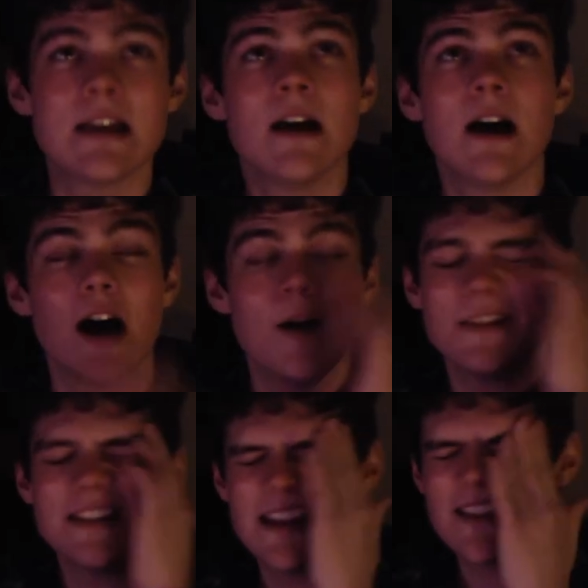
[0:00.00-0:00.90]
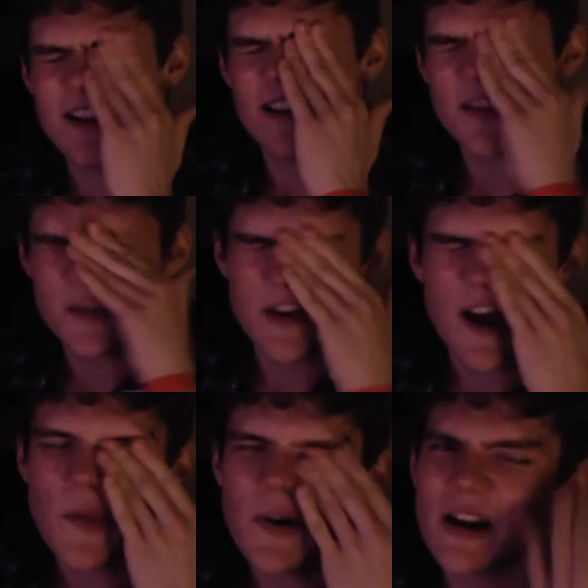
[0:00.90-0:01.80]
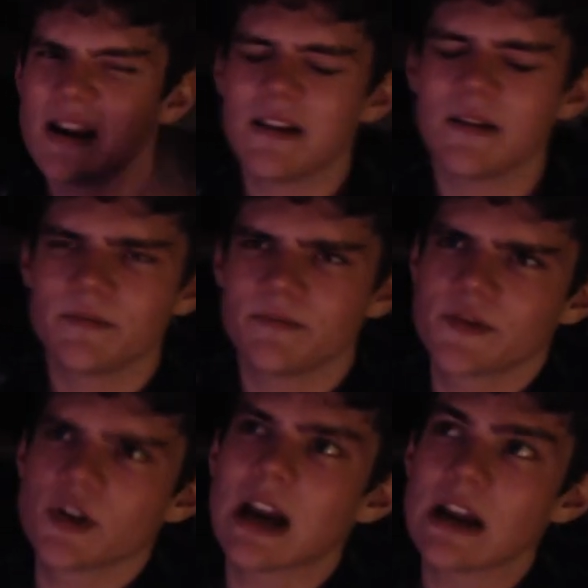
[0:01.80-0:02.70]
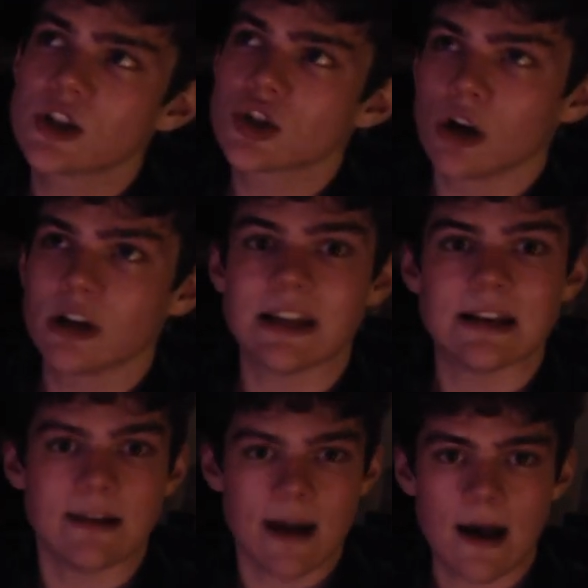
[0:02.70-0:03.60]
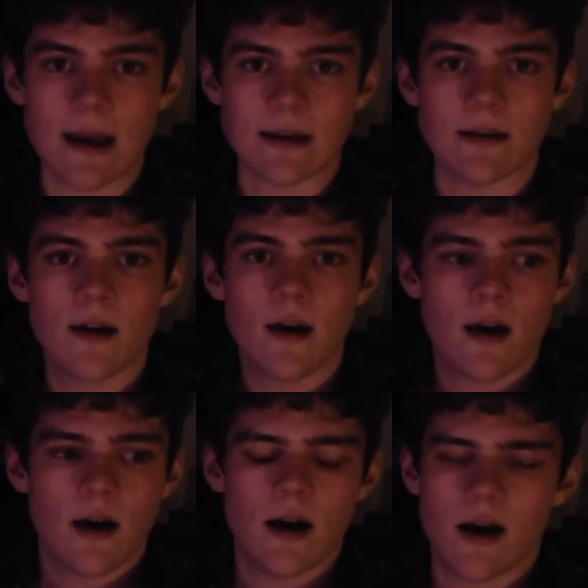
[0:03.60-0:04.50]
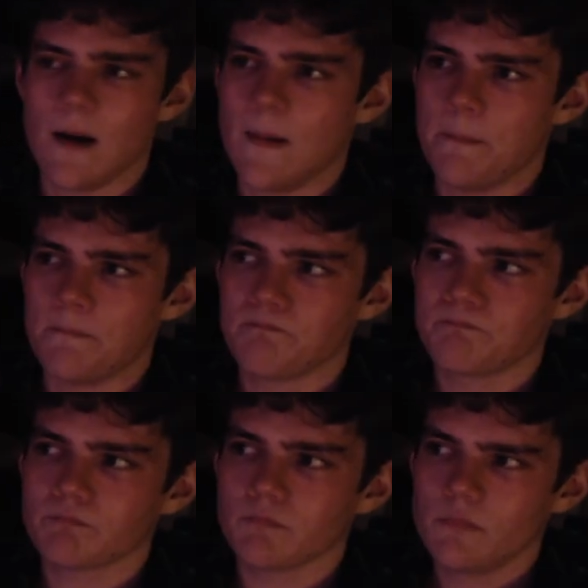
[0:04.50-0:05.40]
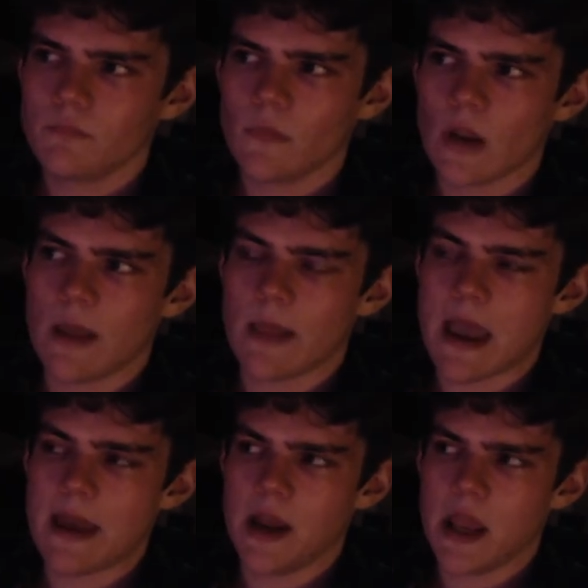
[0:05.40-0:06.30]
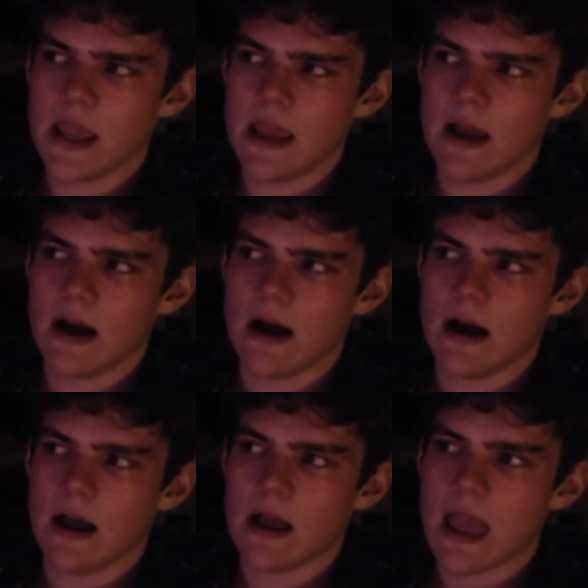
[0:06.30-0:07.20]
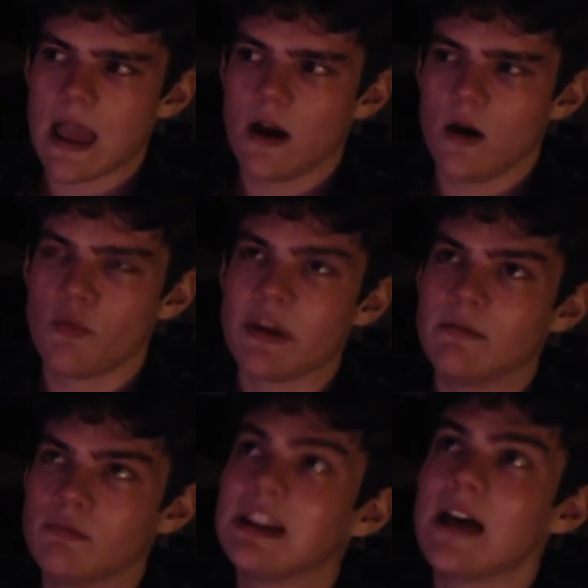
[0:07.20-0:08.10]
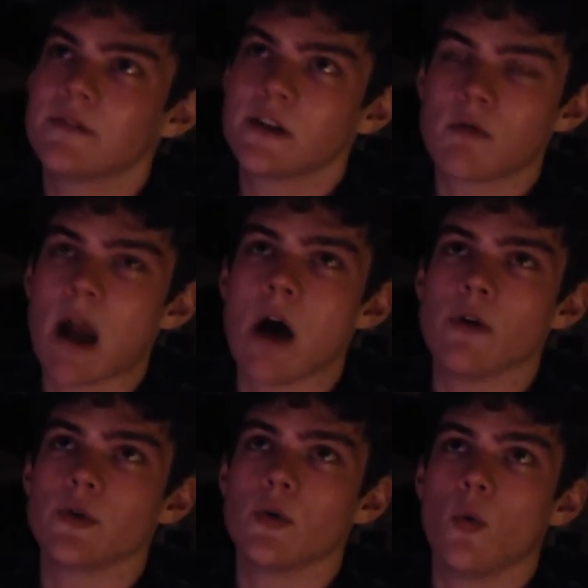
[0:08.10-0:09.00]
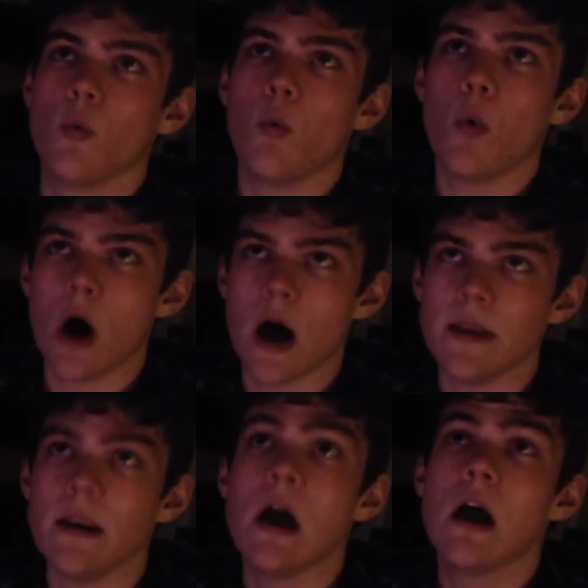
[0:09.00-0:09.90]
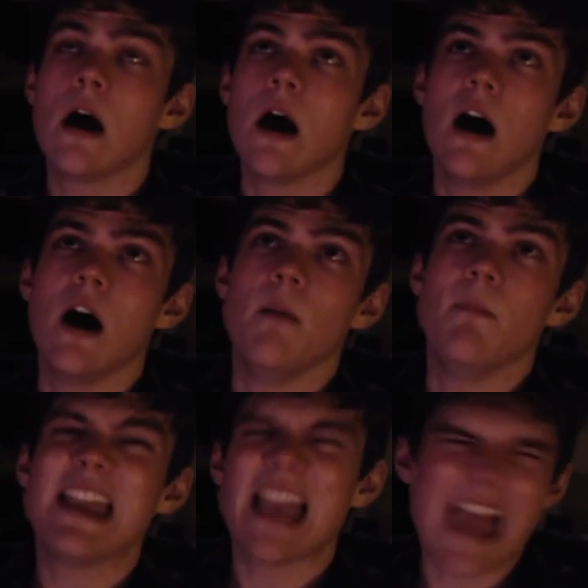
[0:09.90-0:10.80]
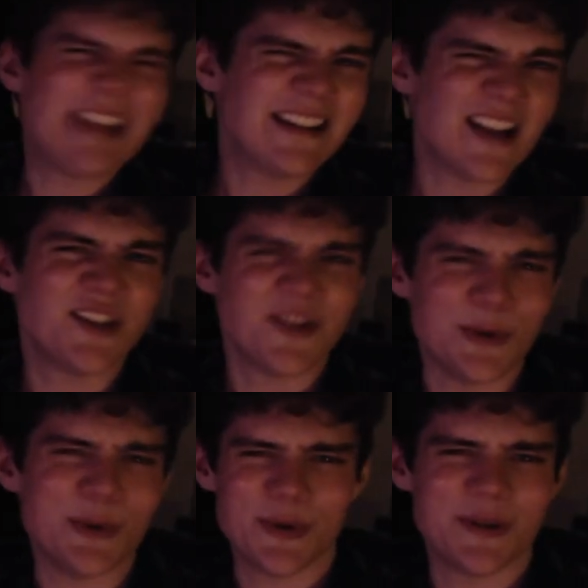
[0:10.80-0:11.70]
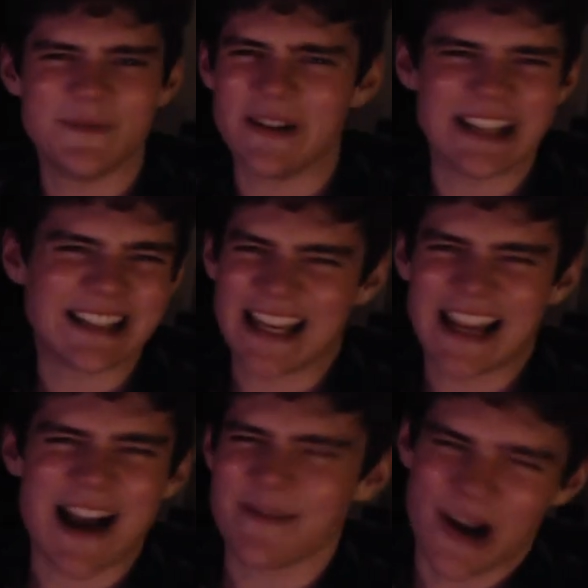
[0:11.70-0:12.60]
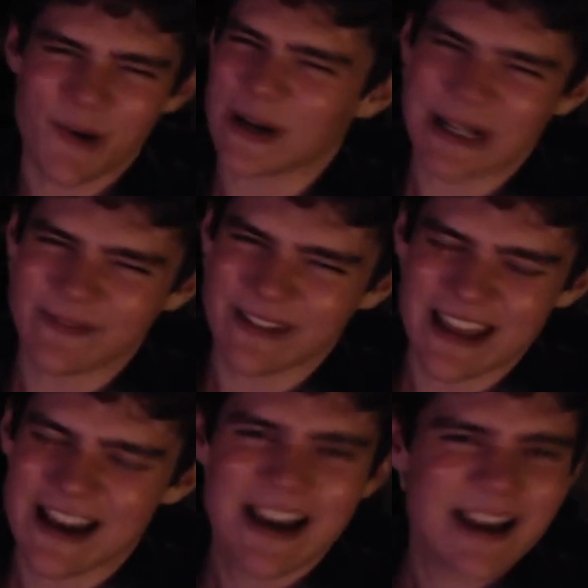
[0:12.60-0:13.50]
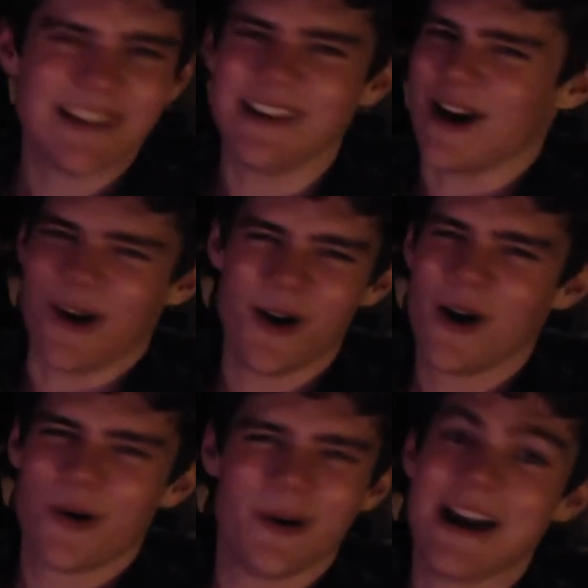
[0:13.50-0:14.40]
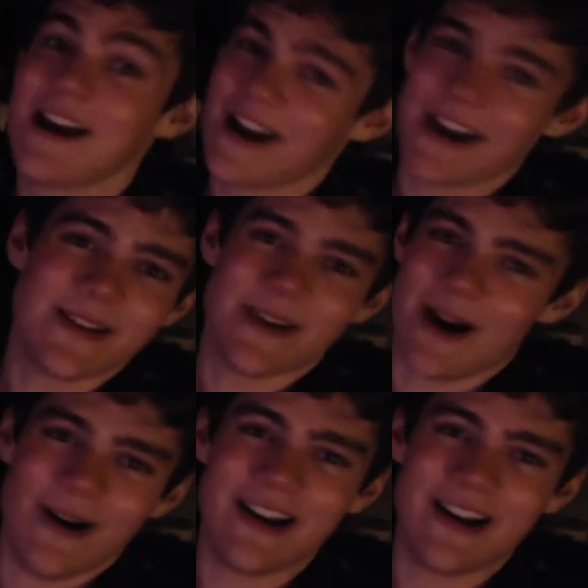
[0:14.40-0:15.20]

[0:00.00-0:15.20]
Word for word: Um, we stayed there, so we got there at so it kind of started at nine, um, and then it uh, we left it around one. Um, it ended at two, but like I'm not wearing we, you know what you know.